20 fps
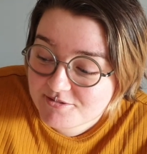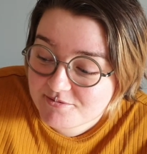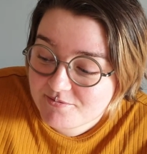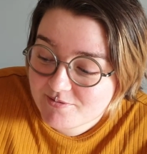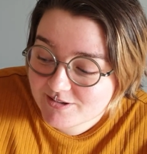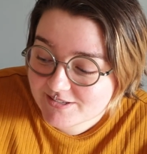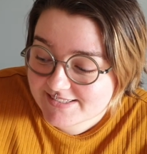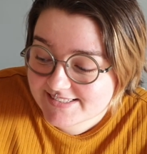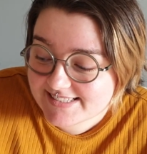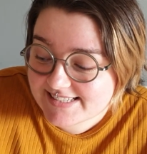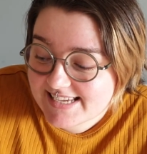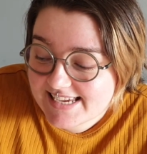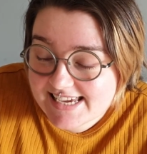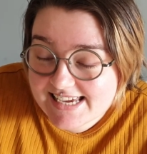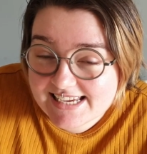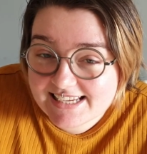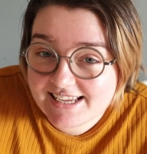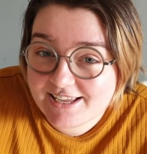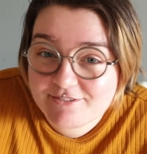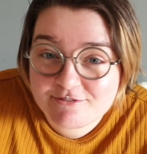We'll
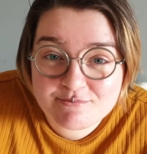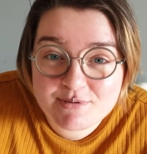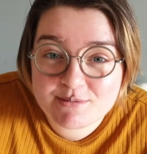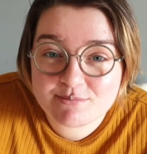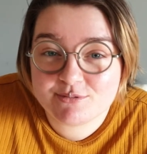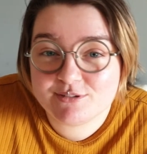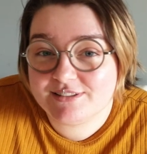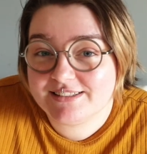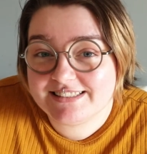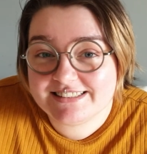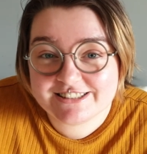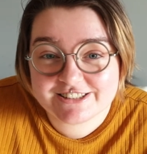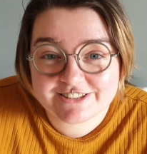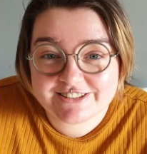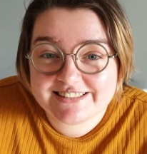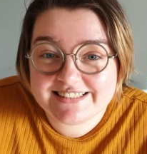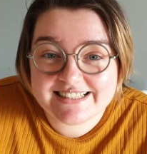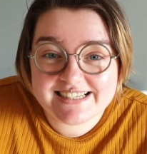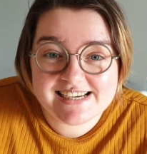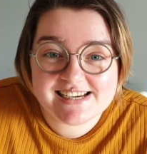see if people
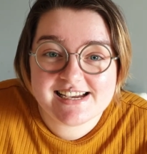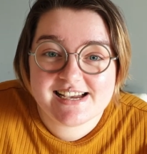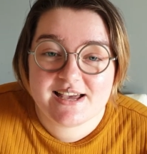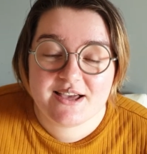enjoy it.